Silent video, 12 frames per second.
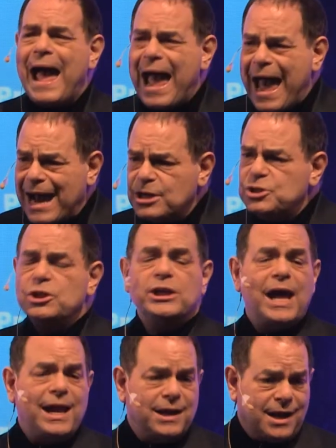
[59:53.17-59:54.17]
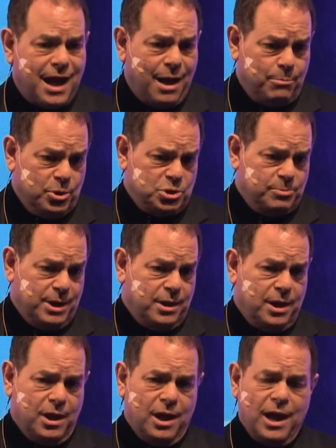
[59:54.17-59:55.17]
Action and accomplishment.
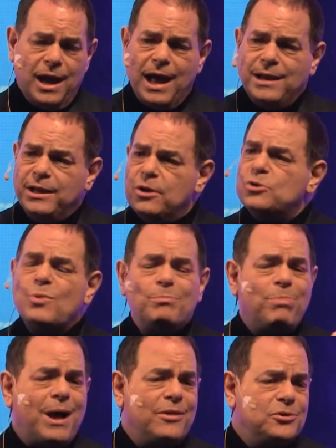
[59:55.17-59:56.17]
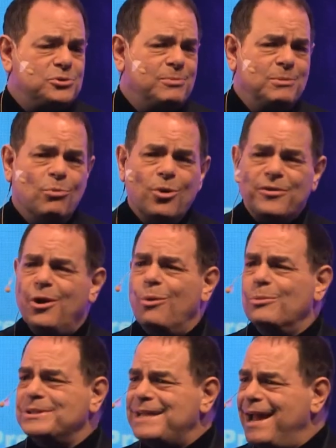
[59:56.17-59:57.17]
And here's what bothers me more than
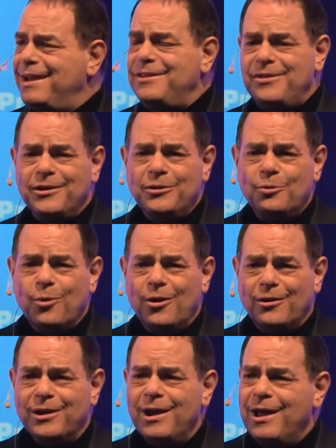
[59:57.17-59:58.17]
almost anything in the world.